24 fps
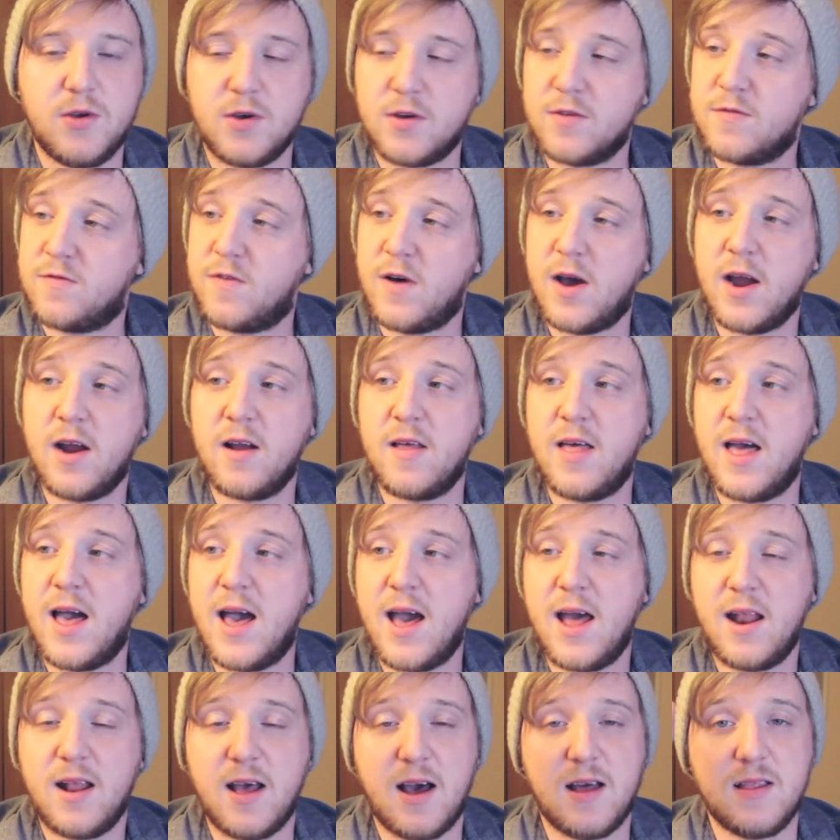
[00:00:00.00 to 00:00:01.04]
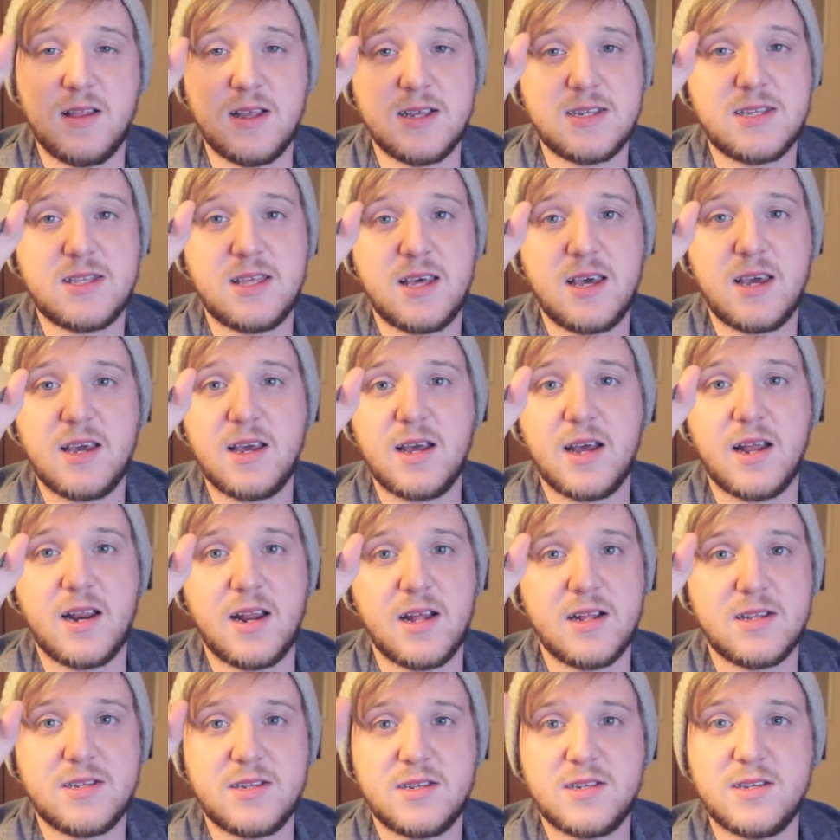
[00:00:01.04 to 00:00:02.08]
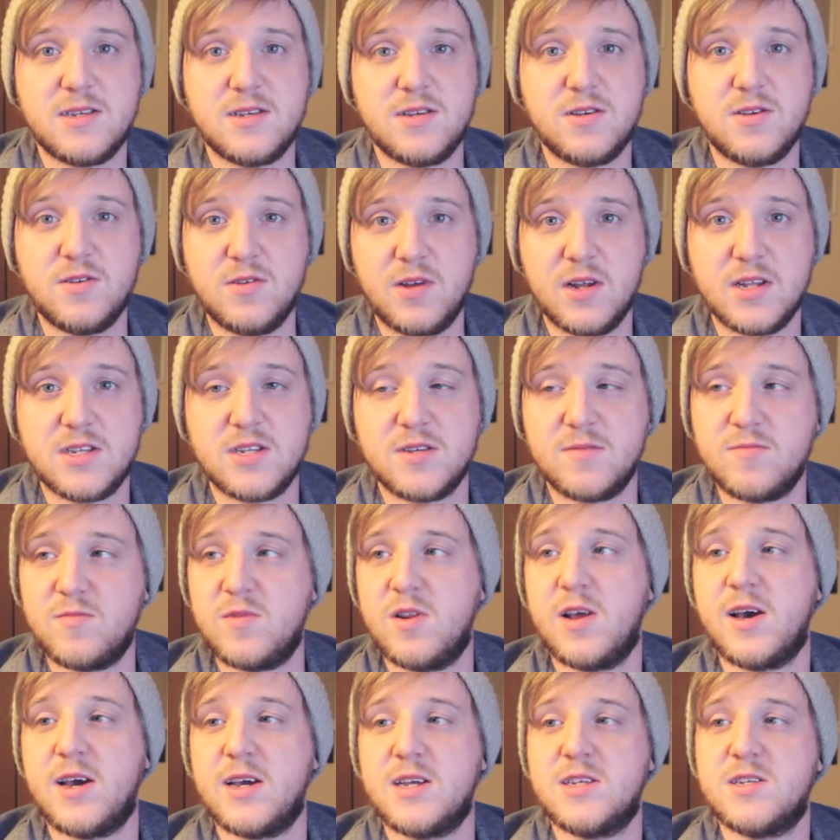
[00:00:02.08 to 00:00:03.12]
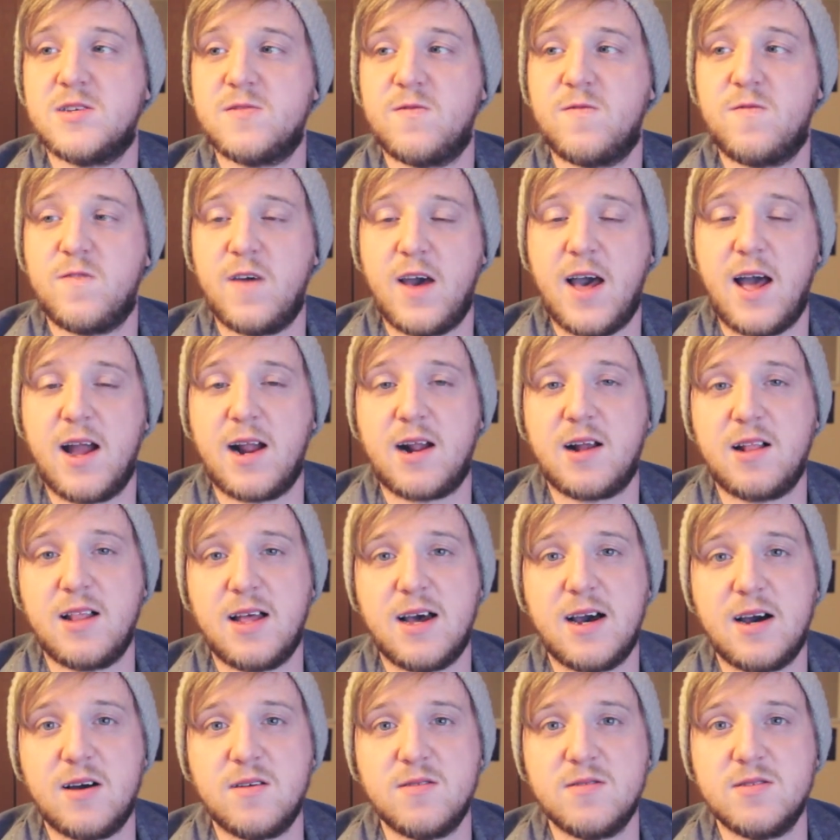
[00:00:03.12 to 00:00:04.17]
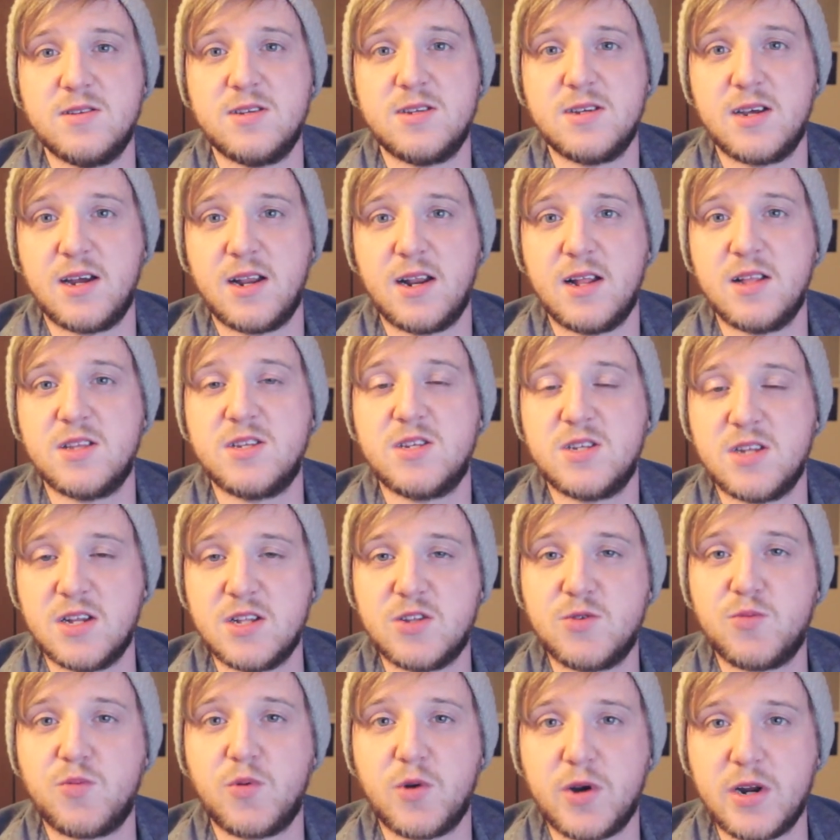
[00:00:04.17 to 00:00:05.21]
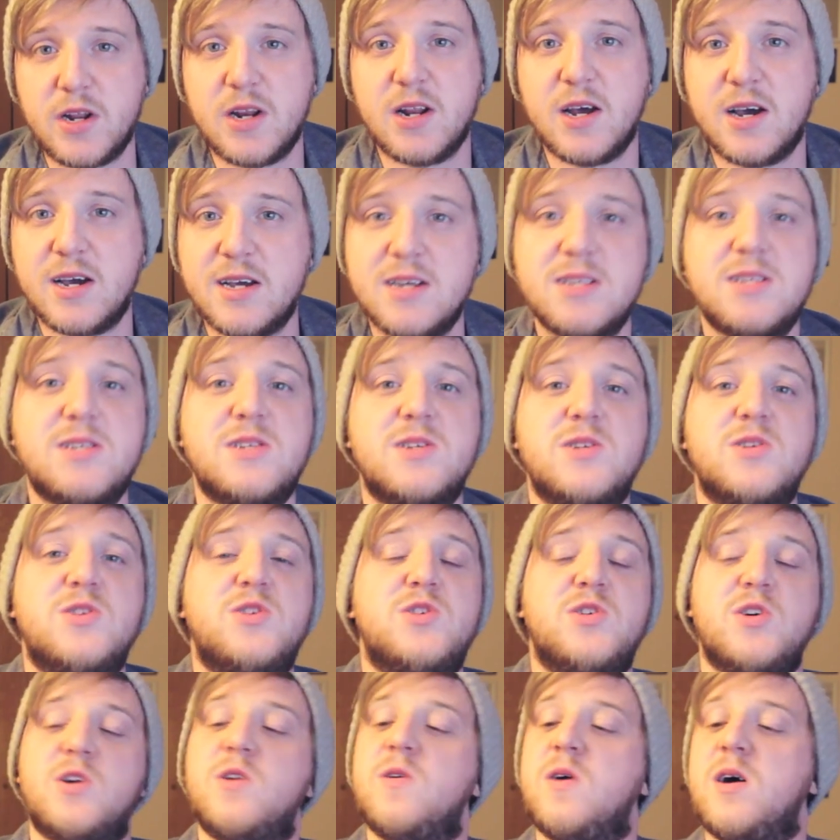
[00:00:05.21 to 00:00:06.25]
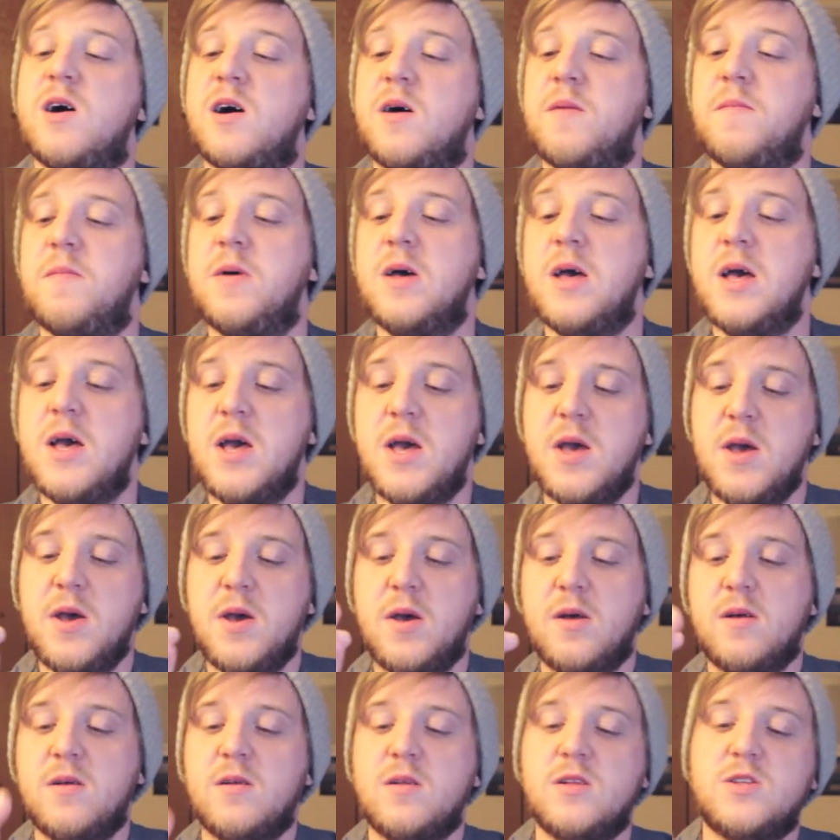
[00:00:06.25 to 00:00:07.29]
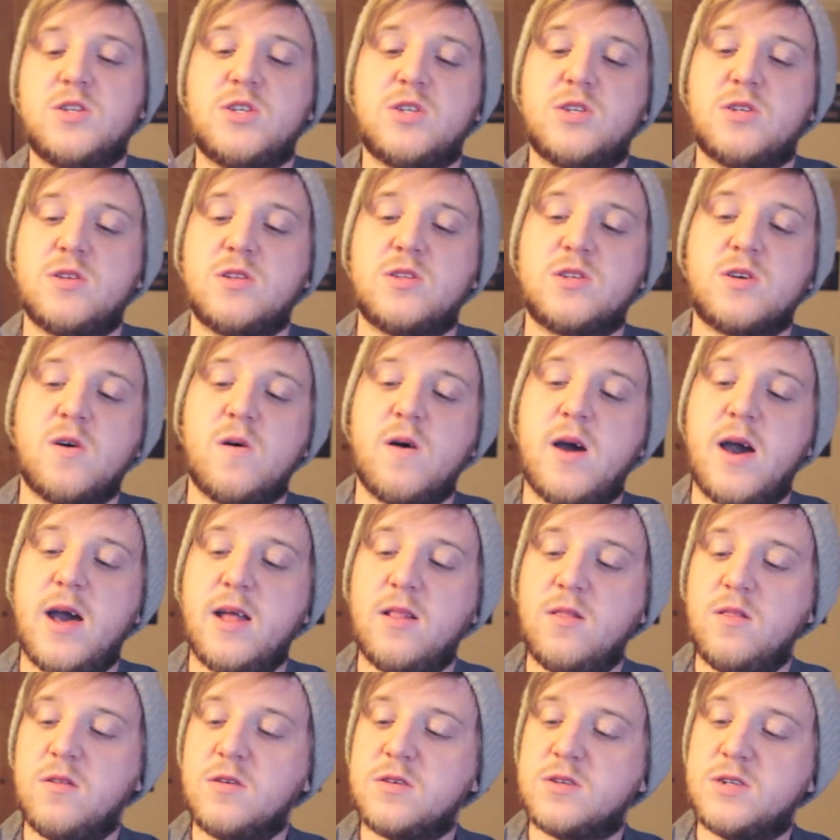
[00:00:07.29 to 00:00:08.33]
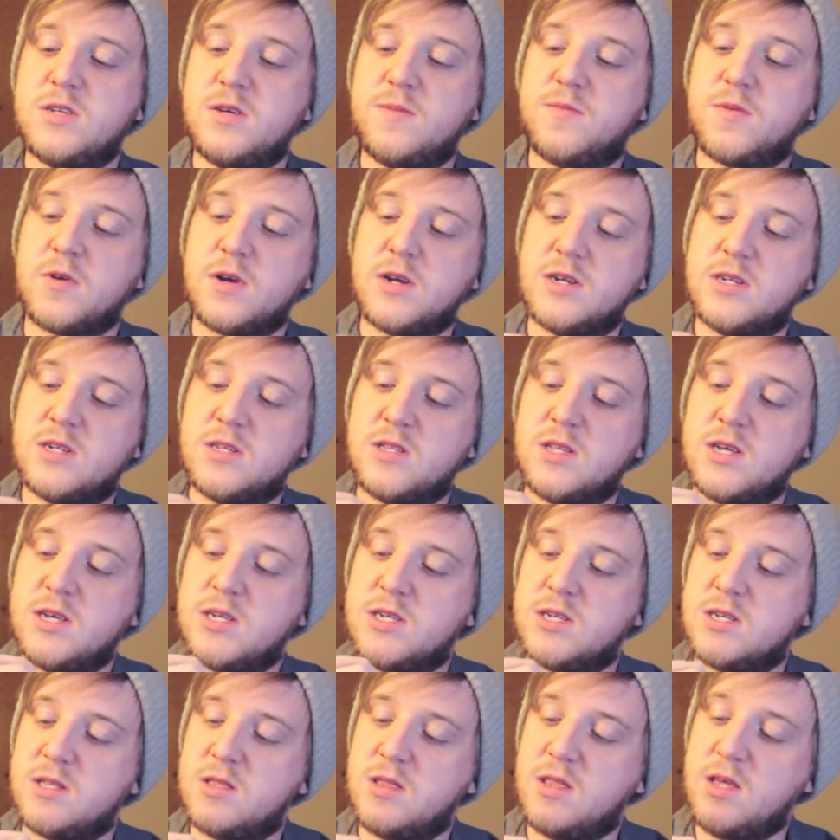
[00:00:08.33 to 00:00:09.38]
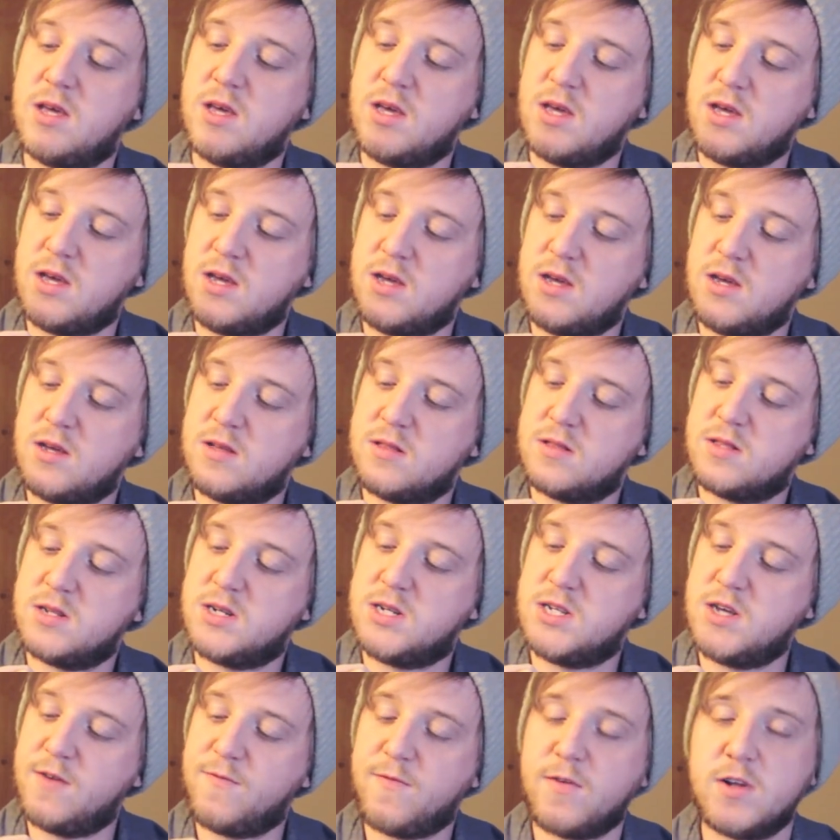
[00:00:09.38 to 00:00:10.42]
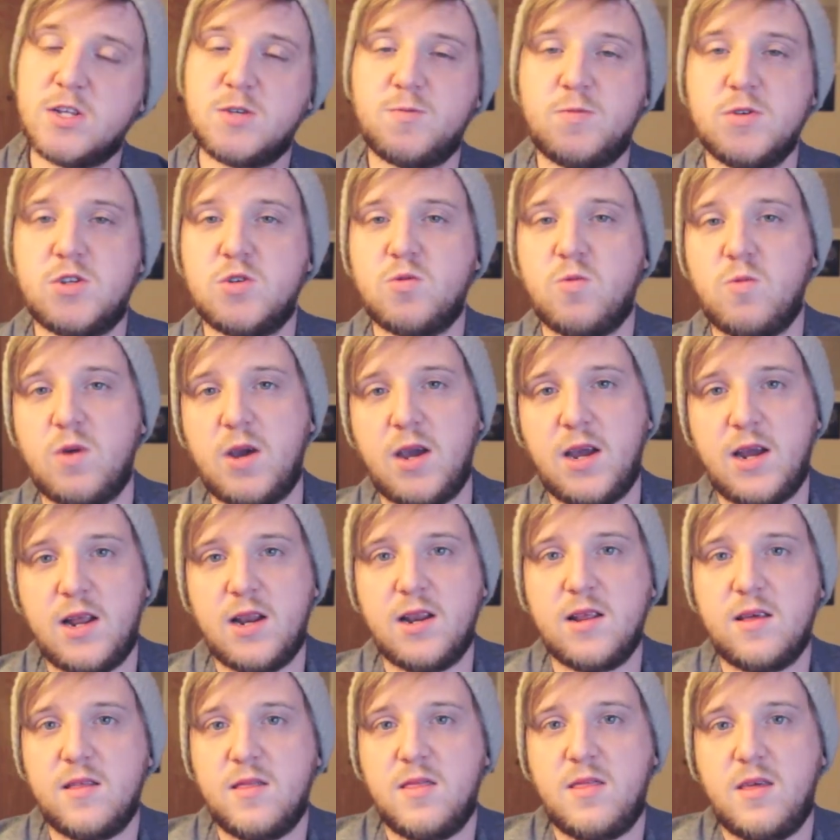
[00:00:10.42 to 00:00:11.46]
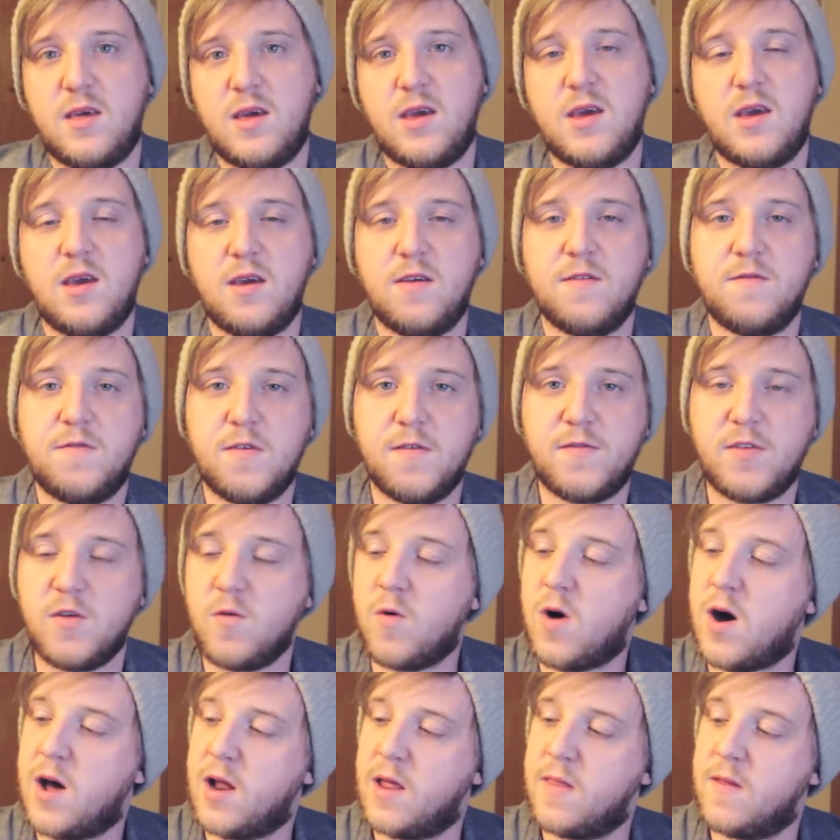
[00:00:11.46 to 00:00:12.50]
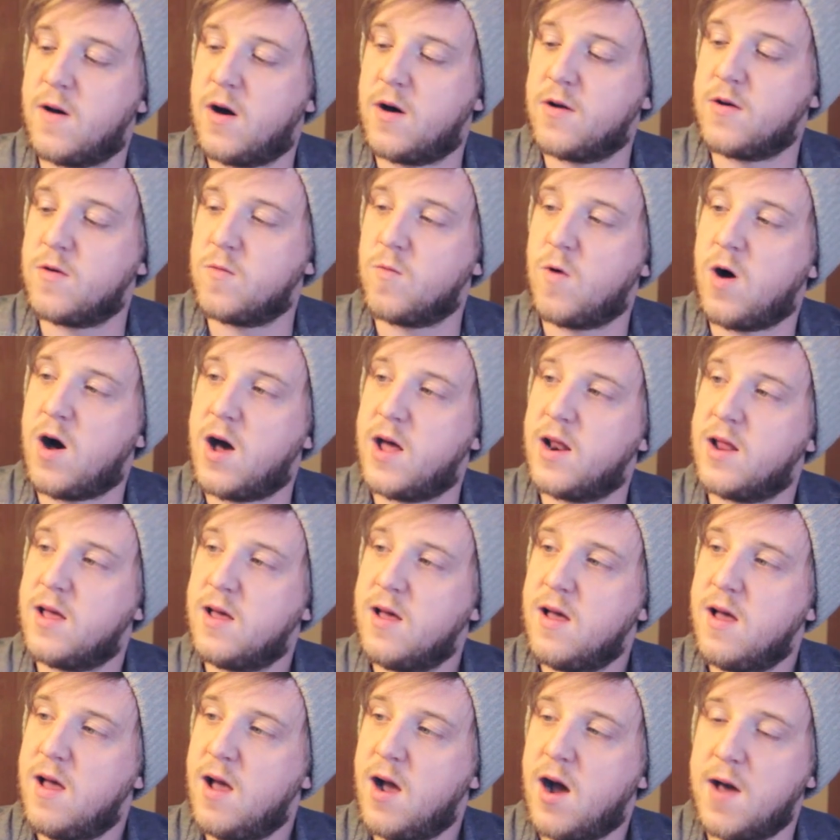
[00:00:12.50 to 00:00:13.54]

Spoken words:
you can fire that on this thing, and you get some nice fat clouds, and it's pretty nice. So let's go ahead and look deeper into this. The difference between the 50 watt and the 100 watt.